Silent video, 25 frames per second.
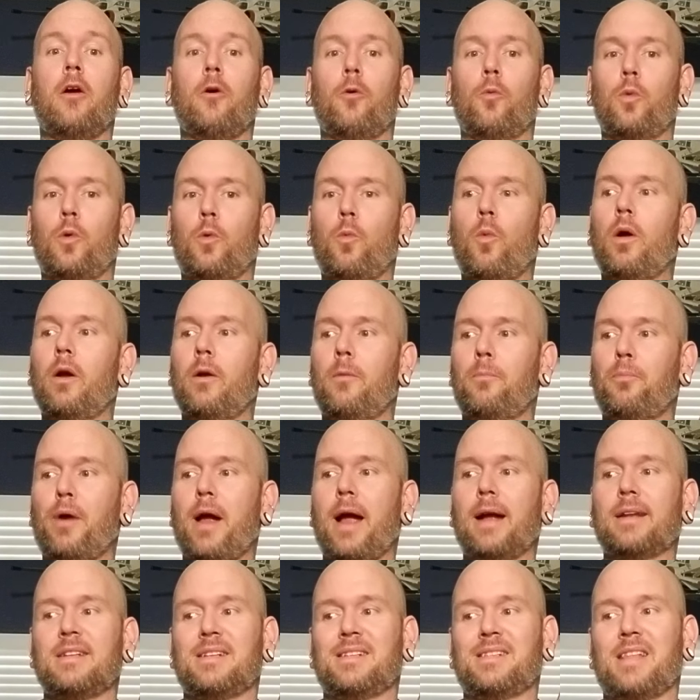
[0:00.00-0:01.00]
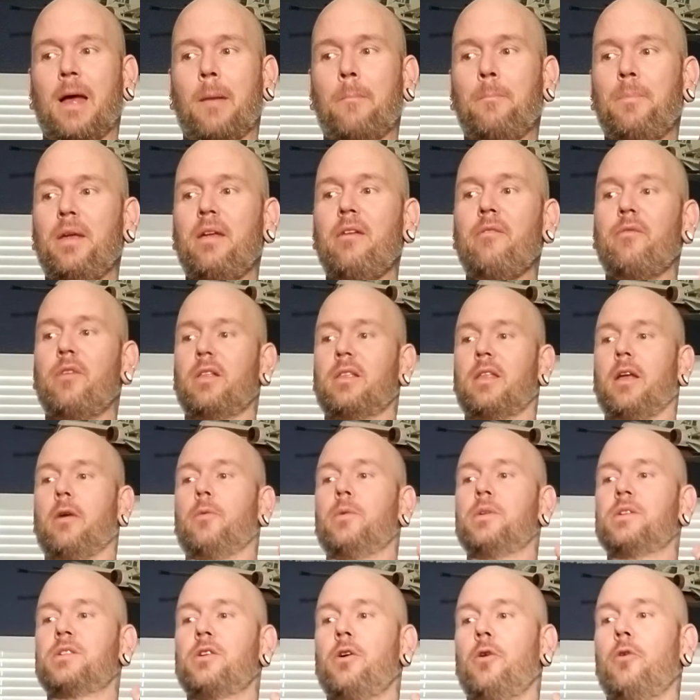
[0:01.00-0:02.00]
we want to practice that pivot that
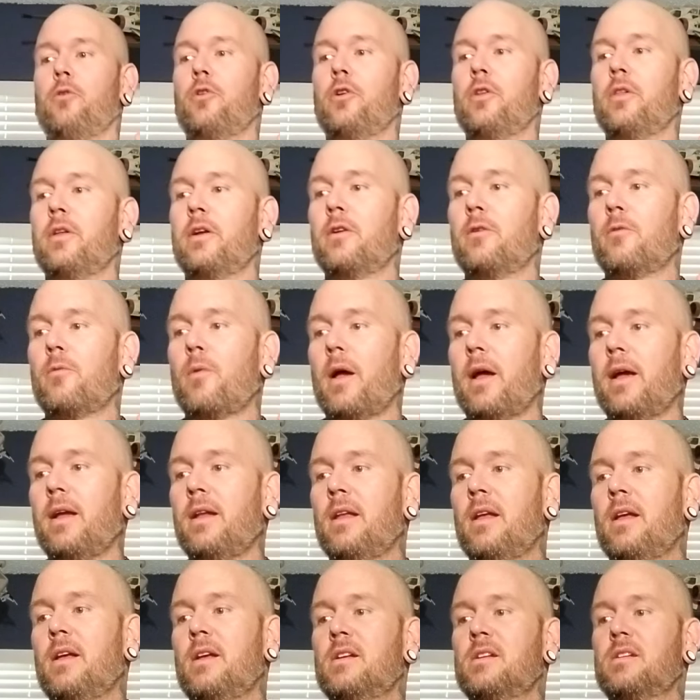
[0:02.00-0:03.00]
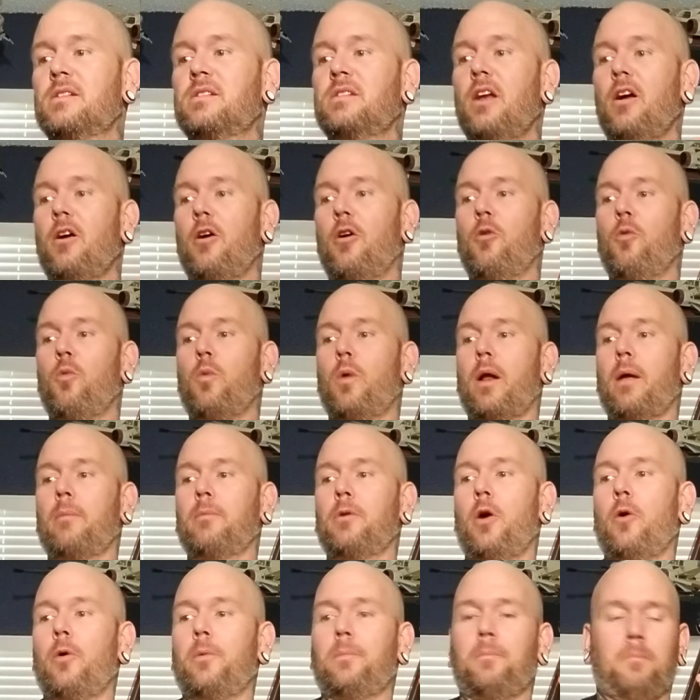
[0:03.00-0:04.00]
we showed earlier, right? So, what I'm
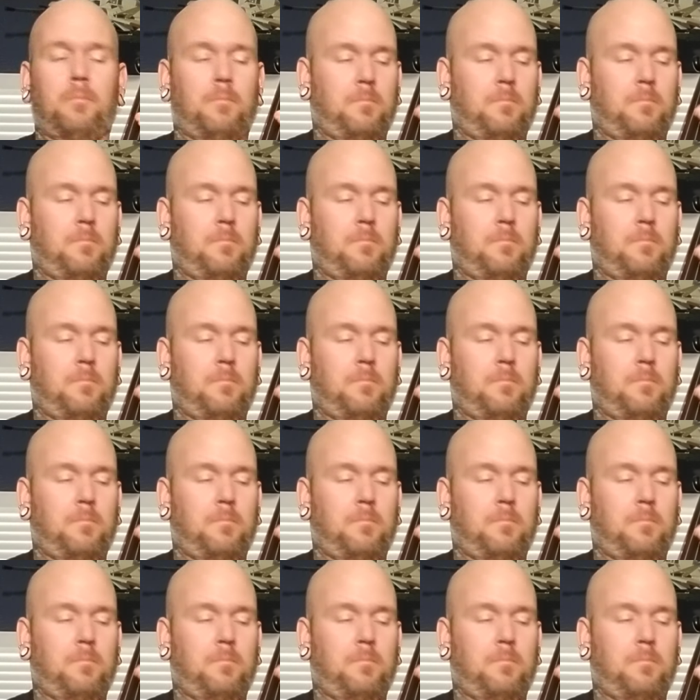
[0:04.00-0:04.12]
going,